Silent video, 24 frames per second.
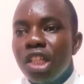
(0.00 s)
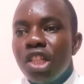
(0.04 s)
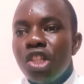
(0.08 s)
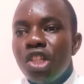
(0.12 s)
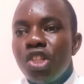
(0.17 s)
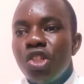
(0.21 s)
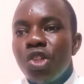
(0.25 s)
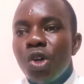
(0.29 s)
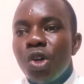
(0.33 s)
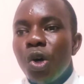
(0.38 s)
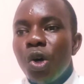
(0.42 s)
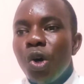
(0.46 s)

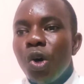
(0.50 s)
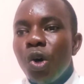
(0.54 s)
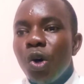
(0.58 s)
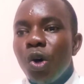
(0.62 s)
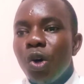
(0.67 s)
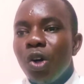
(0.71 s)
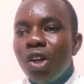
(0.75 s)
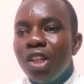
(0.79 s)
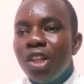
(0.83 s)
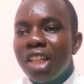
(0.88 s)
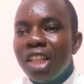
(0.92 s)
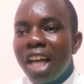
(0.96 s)

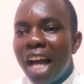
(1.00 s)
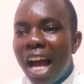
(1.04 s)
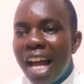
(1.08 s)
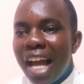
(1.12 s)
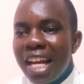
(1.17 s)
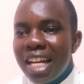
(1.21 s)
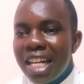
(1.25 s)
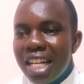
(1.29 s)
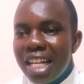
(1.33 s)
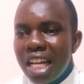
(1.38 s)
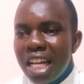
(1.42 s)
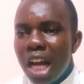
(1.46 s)
So the
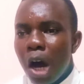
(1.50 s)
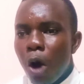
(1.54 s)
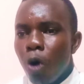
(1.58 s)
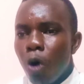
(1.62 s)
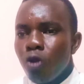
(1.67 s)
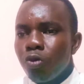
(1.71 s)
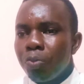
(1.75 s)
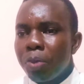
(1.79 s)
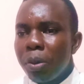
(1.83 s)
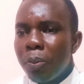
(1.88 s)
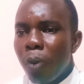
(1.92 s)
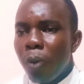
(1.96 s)
idea
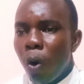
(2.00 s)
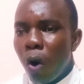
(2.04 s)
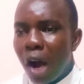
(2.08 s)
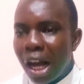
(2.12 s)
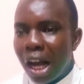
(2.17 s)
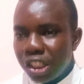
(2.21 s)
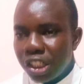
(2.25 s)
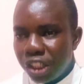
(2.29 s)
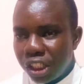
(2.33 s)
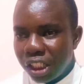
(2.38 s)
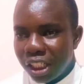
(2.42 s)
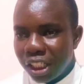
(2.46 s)
of people
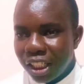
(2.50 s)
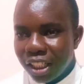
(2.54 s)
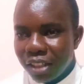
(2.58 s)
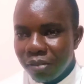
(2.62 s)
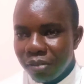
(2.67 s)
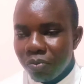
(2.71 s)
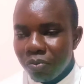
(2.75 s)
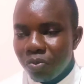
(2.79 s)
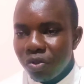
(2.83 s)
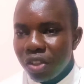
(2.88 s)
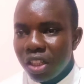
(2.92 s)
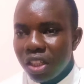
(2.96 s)
gushing
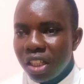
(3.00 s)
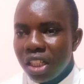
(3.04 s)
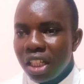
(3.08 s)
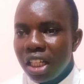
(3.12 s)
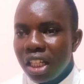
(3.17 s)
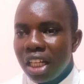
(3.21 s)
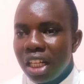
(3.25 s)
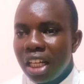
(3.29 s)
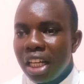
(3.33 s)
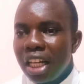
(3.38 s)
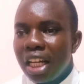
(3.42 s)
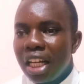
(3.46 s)

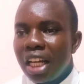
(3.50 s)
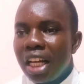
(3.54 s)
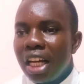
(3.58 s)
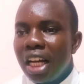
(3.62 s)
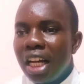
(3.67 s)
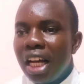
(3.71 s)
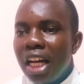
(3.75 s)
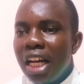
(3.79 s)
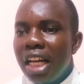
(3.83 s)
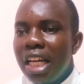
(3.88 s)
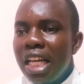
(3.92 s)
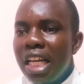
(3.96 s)

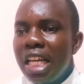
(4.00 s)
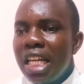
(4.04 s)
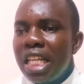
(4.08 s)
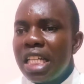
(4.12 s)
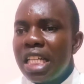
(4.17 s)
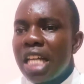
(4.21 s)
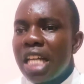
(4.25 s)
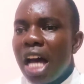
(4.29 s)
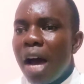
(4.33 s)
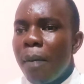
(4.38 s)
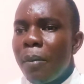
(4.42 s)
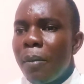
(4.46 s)

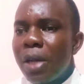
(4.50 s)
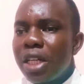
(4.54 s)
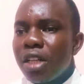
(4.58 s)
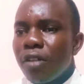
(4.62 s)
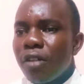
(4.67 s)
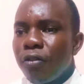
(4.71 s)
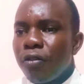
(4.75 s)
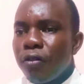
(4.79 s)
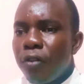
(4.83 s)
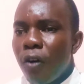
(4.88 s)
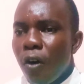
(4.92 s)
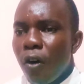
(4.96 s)
is a
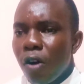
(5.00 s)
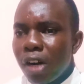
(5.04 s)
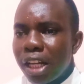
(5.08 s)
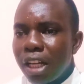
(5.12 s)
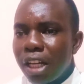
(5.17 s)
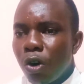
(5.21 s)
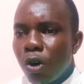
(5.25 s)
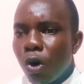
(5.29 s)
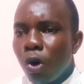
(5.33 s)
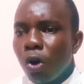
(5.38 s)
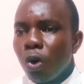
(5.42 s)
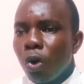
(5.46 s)

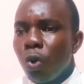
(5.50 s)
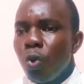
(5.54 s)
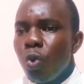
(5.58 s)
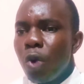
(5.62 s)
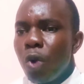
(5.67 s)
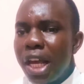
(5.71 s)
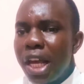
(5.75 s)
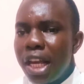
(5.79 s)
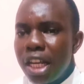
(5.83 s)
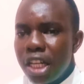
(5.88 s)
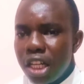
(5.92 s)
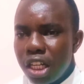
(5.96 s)
metaphorical
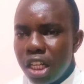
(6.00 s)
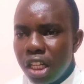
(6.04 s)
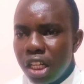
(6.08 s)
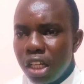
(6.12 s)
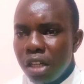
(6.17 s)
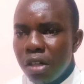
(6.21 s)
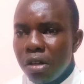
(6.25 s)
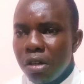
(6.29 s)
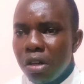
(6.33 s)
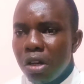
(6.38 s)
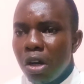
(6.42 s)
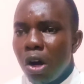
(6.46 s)
way
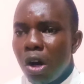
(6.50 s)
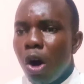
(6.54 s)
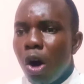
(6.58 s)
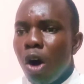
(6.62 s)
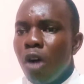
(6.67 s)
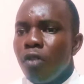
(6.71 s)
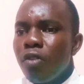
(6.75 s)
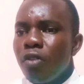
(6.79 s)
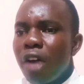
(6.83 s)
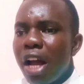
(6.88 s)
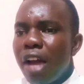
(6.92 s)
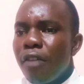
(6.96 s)

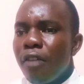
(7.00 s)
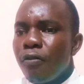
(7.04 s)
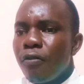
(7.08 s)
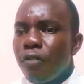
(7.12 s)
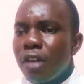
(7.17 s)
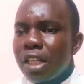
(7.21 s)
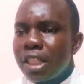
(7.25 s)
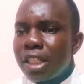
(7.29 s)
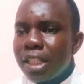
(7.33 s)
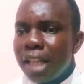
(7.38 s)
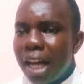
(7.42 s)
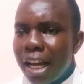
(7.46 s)
of
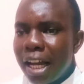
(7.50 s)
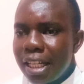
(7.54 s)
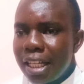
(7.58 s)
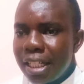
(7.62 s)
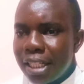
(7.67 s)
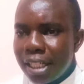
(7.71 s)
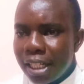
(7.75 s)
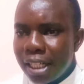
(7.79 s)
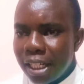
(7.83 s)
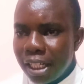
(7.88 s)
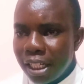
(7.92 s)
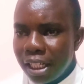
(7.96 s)

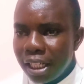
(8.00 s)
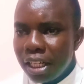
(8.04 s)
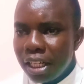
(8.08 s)
emphasizing